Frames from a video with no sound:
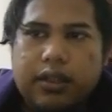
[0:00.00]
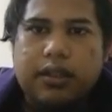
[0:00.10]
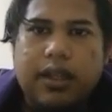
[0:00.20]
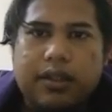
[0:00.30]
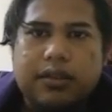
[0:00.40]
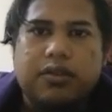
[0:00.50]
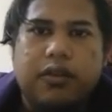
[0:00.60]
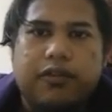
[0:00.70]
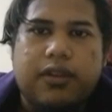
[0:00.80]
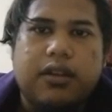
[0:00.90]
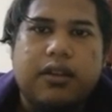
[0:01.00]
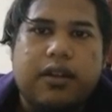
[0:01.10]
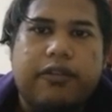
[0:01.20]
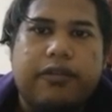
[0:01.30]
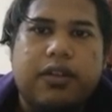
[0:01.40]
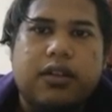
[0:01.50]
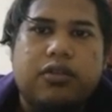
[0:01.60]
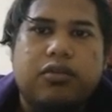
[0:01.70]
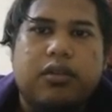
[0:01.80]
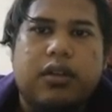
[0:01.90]
That is often
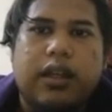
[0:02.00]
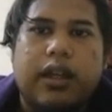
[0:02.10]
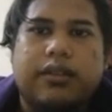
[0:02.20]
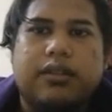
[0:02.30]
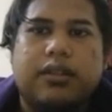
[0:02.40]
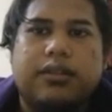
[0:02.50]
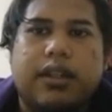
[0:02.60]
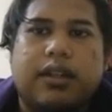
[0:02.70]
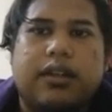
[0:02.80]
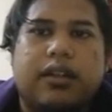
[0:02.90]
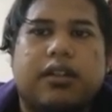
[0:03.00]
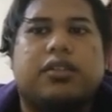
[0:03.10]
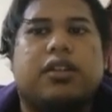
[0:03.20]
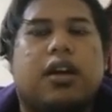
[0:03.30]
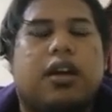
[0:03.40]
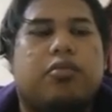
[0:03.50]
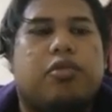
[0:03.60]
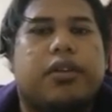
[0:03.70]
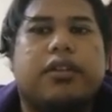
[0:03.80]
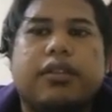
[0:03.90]
referred to as the second inertia
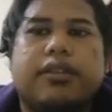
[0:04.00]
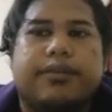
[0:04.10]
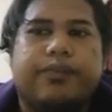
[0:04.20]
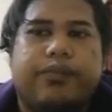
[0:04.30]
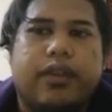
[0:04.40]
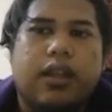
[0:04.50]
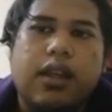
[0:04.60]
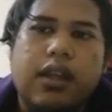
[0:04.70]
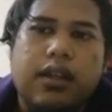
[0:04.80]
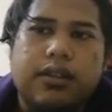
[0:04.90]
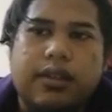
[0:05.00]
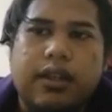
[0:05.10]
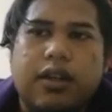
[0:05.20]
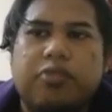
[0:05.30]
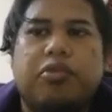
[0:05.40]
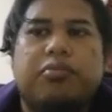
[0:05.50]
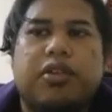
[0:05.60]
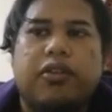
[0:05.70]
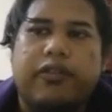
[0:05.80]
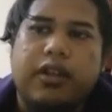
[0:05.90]
moment. Second
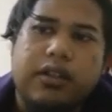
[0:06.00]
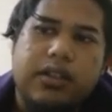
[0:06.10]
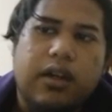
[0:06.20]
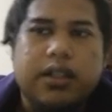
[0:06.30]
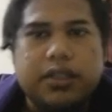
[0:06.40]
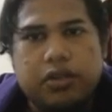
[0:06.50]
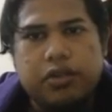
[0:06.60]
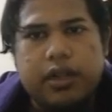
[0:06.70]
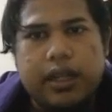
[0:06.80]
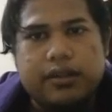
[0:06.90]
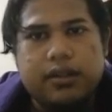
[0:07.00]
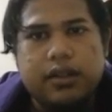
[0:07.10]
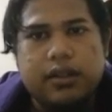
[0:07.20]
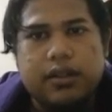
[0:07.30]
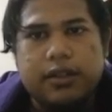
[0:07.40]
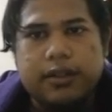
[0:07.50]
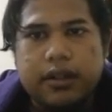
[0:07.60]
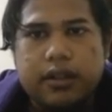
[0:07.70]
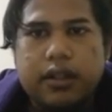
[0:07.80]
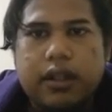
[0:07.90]
moment of inertia is known as the
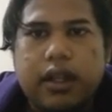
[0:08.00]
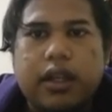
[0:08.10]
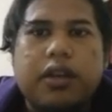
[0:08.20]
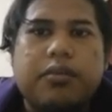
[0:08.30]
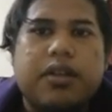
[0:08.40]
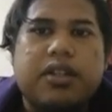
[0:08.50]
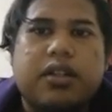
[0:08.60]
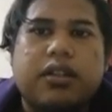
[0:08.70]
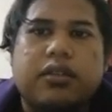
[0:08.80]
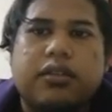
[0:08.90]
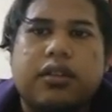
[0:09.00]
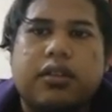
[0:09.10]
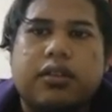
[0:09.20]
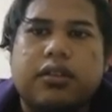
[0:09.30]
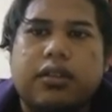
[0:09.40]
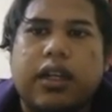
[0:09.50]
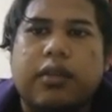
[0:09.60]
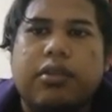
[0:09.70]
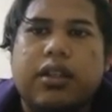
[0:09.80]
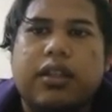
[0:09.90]
area measured the
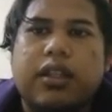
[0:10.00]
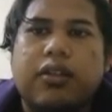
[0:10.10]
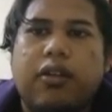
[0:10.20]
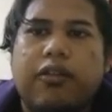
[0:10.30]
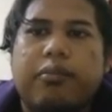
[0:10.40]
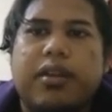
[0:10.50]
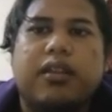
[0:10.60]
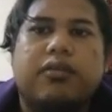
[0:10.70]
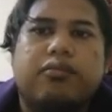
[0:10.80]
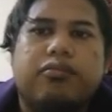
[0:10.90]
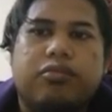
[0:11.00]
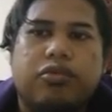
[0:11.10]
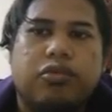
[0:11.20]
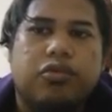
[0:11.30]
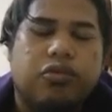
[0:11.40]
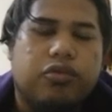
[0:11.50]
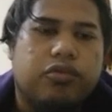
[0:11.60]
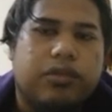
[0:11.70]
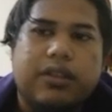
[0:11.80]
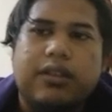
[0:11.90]
ability of beam to
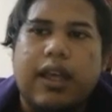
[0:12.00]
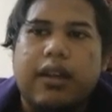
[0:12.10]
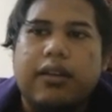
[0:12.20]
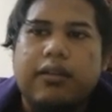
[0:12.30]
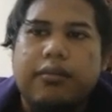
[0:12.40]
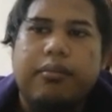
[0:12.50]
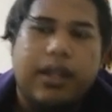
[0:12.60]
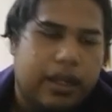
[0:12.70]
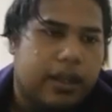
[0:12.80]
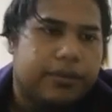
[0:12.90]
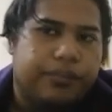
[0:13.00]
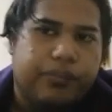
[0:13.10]
withstand bending.